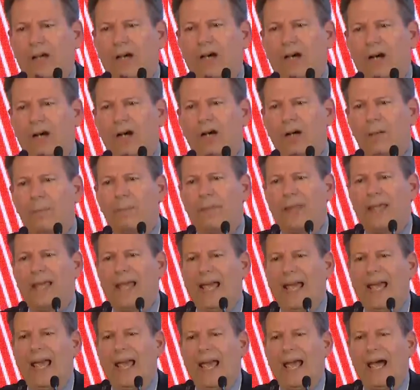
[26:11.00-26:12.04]
Um,
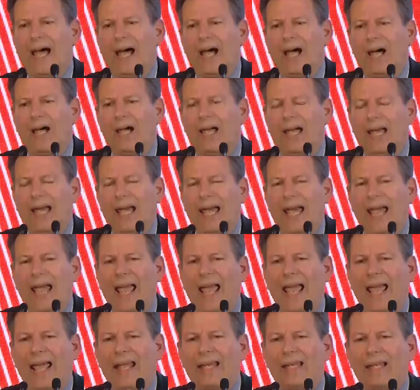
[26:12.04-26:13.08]
uh,
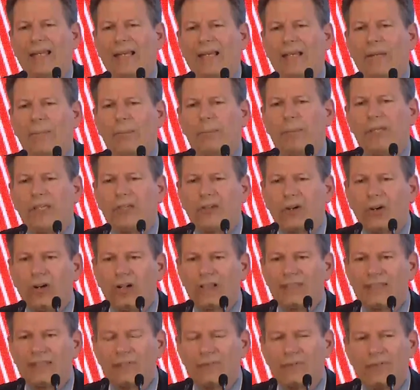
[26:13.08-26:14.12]
and
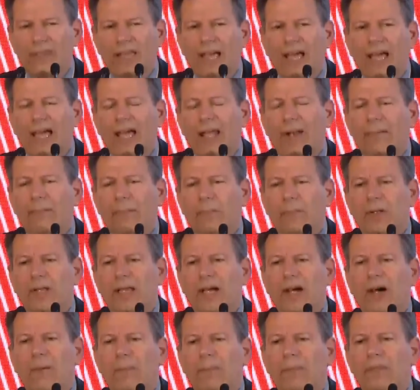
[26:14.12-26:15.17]
because of that,
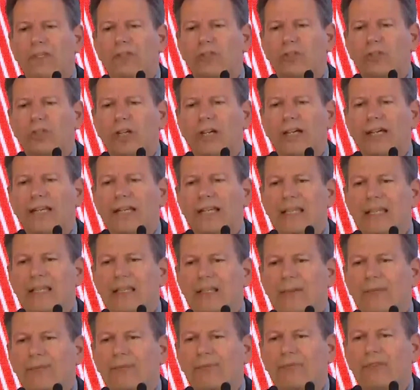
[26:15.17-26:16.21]
um,
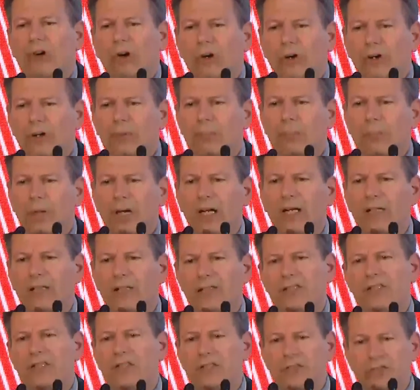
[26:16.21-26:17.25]
Chinese foreign
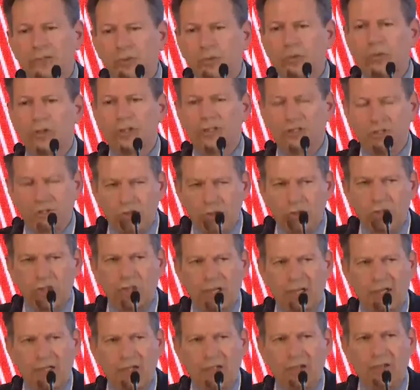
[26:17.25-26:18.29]
policy towards
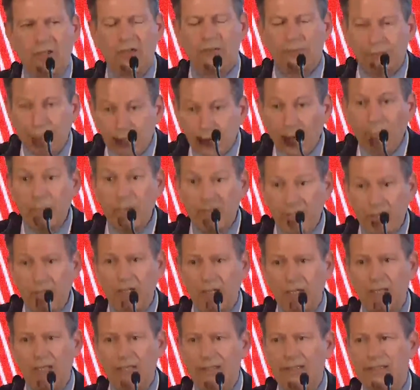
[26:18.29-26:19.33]
China, from the
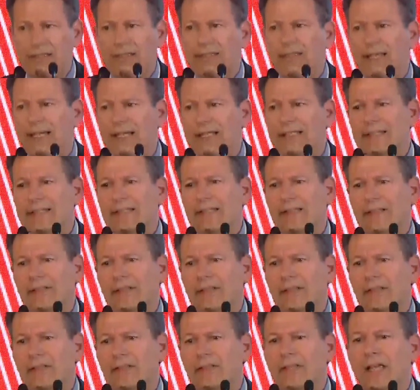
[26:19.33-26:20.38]
United States at
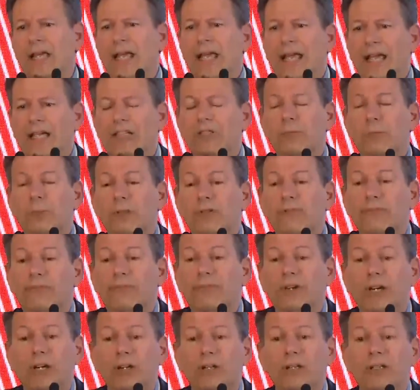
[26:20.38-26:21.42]
least, has been
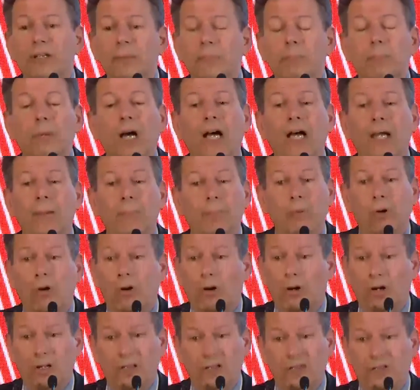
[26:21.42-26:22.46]
fairly
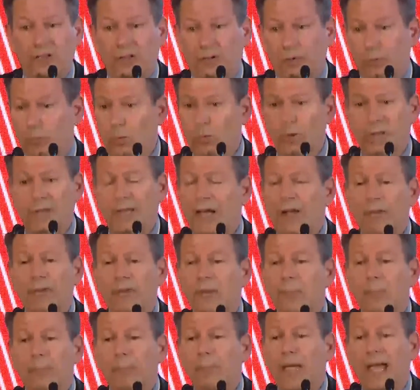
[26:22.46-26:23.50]
bipartisan without
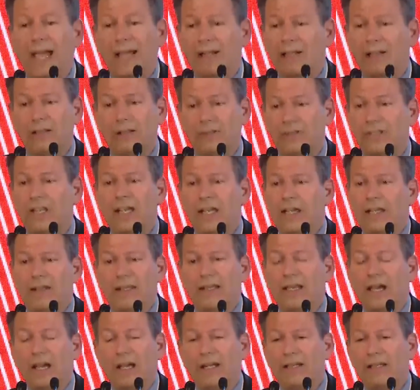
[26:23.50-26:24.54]
the battles,
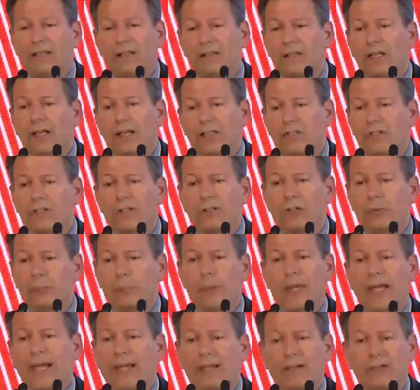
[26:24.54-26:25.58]
the ideological
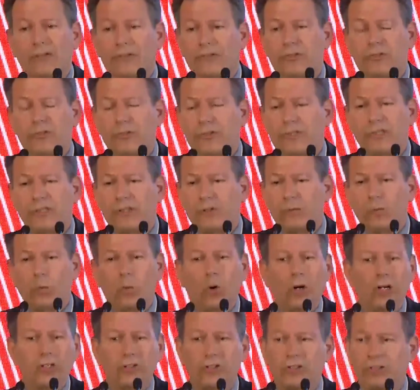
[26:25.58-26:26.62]
battles you see in
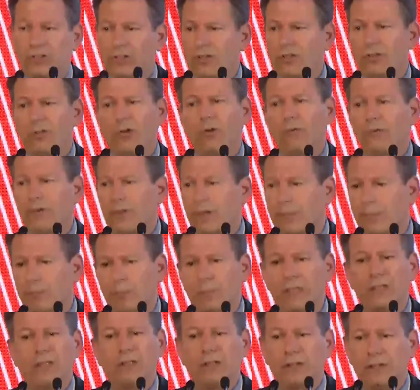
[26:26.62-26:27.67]
Washington over the
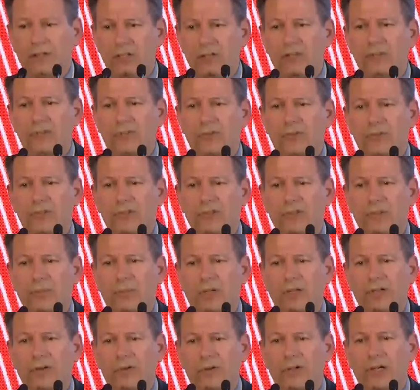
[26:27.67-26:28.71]
Middle East or some
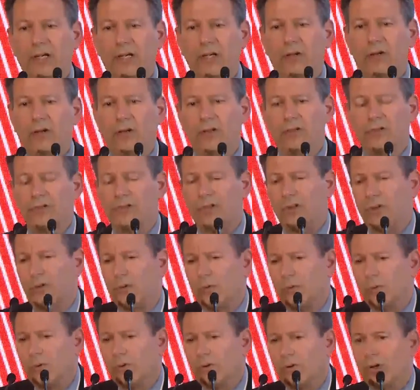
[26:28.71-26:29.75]
other areas of the
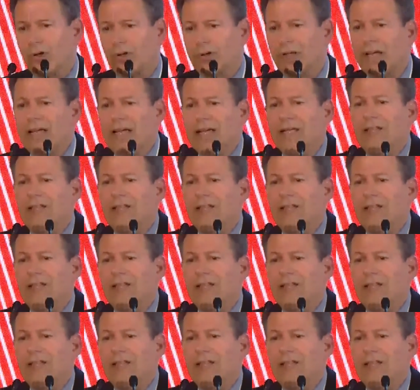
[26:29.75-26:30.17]
world.